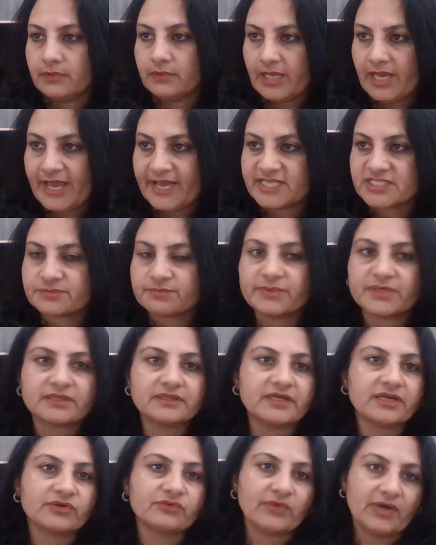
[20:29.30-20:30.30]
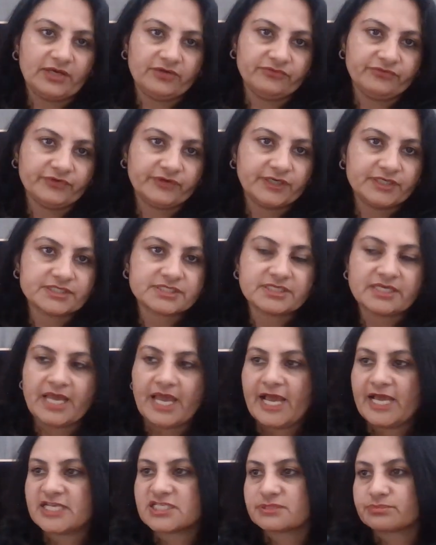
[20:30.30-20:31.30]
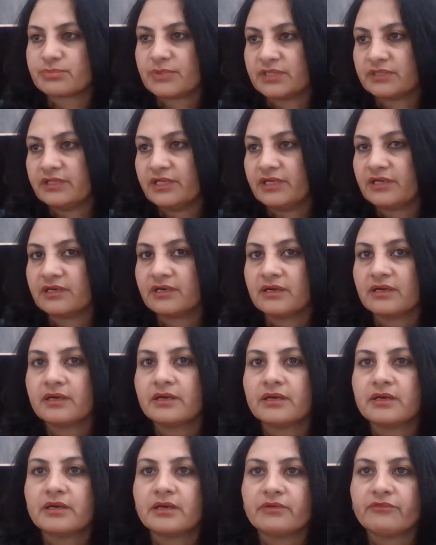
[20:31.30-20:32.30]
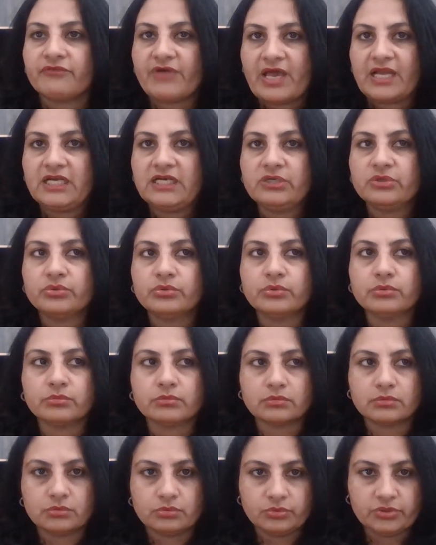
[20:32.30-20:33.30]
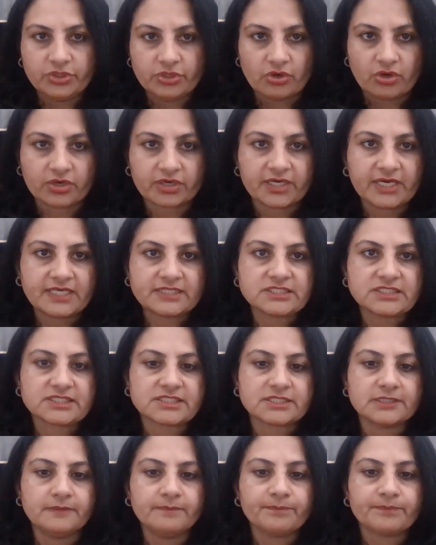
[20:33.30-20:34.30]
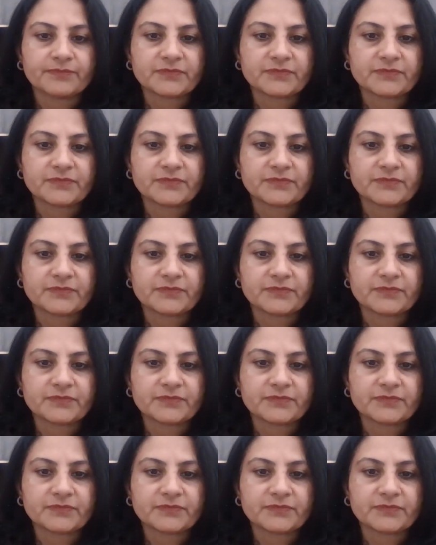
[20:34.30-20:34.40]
as per their qualification, as per their value to the organization.